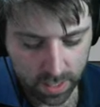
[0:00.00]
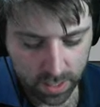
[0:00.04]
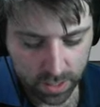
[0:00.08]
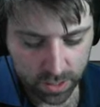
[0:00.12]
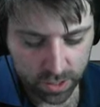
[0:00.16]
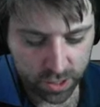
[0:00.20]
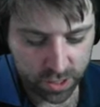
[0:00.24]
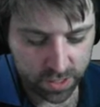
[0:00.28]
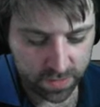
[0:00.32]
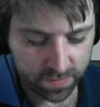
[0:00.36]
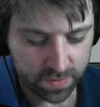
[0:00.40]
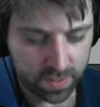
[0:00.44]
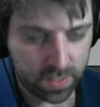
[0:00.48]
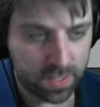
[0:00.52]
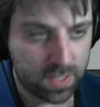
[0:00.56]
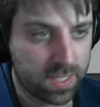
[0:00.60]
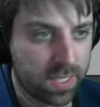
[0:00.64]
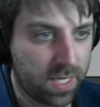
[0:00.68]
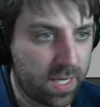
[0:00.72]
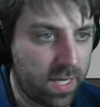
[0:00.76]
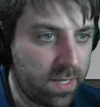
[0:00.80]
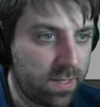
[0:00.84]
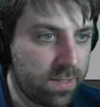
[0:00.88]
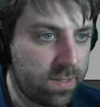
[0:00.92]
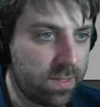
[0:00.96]
Shift
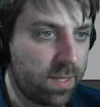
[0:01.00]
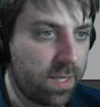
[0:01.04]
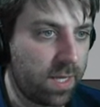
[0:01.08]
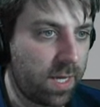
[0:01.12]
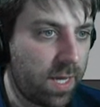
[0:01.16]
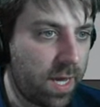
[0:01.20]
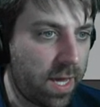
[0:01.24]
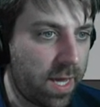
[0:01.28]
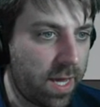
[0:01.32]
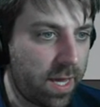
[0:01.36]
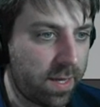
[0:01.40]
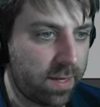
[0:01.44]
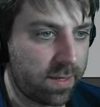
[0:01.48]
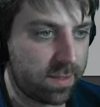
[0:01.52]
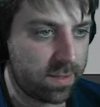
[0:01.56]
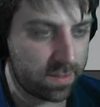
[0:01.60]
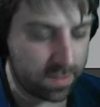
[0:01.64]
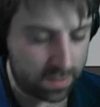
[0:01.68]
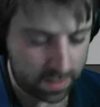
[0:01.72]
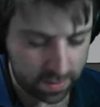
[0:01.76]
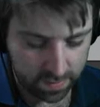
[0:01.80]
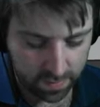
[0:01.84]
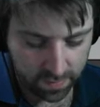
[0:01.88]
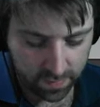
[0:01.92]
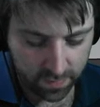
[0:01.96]
D to the
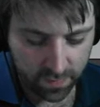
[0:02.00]
X